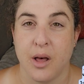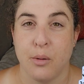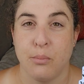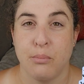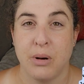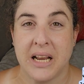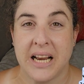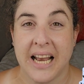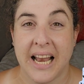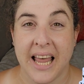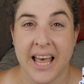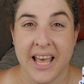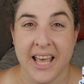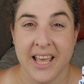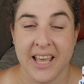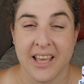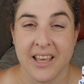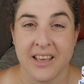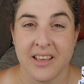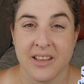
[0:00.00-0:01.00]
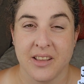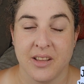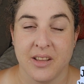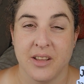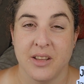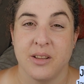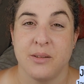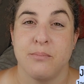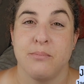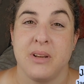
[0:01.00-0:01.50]
Beklei
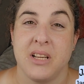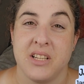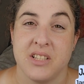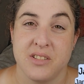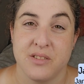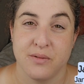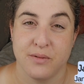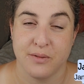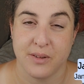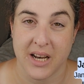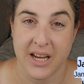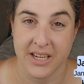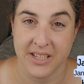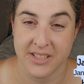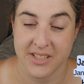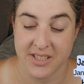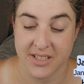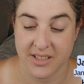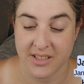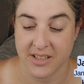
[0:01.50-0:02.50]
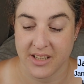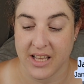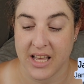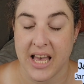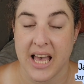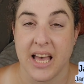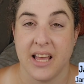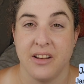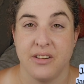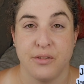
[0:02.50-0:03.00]
means fight,
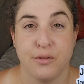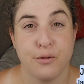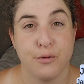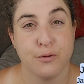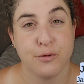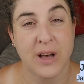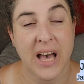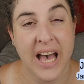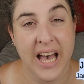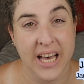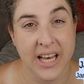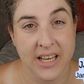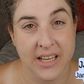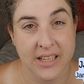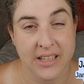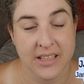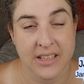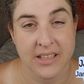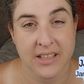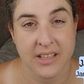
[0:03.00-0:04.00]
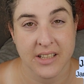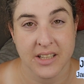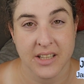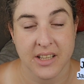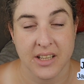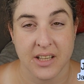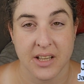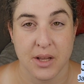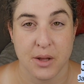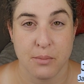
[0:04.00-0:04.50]
and veg
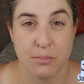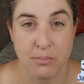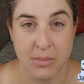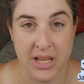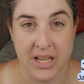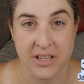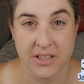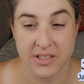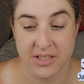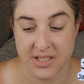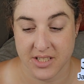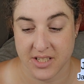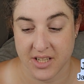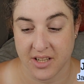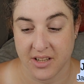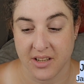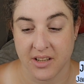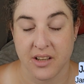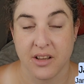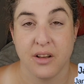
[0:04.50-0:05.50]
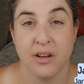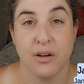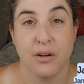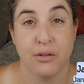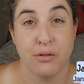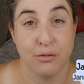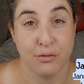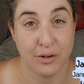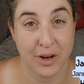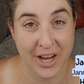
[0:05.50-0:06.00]
means
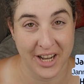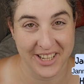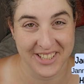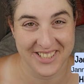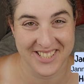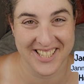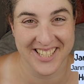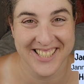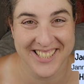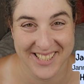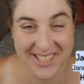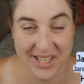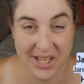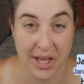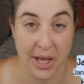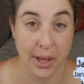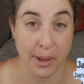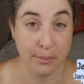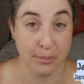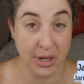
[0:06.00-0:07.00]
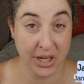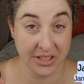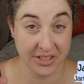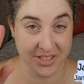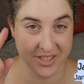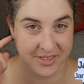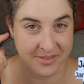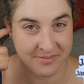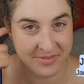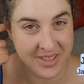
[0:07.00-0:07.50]
fight.
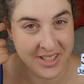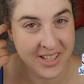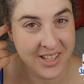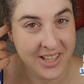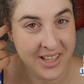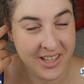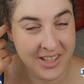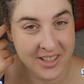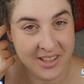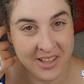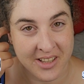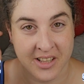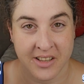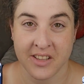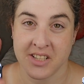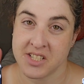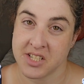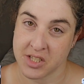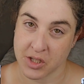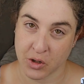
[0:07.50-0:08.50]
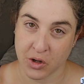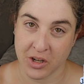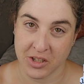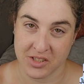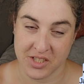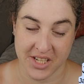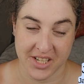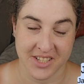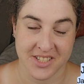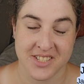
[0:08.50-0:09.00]
But, and this is the
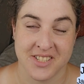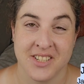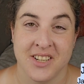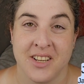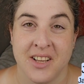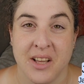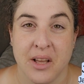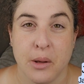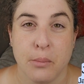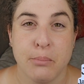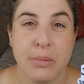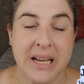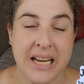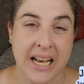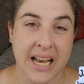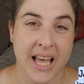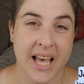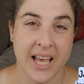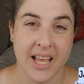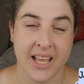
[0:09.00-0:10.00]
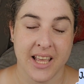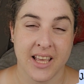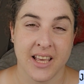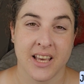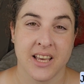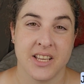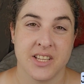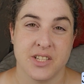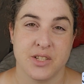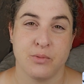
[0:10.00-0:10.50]
context, beklei
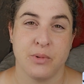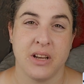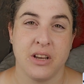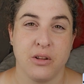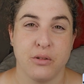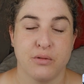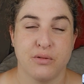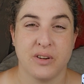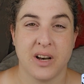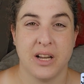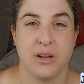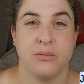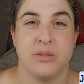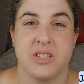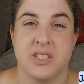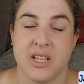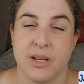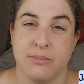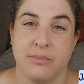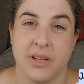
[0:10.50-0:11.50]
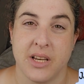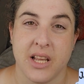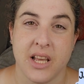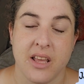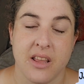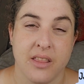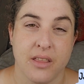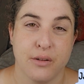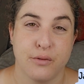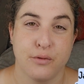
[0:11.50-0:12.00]
is when you fight with somebody
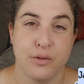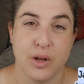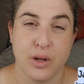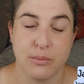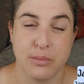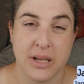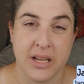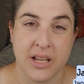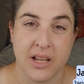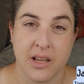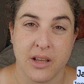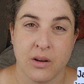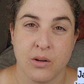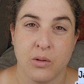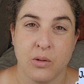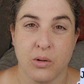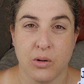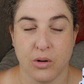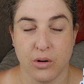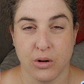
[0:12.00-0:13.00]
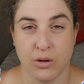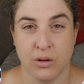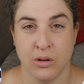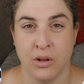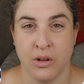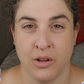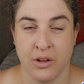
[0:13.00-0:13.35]
either verbally or,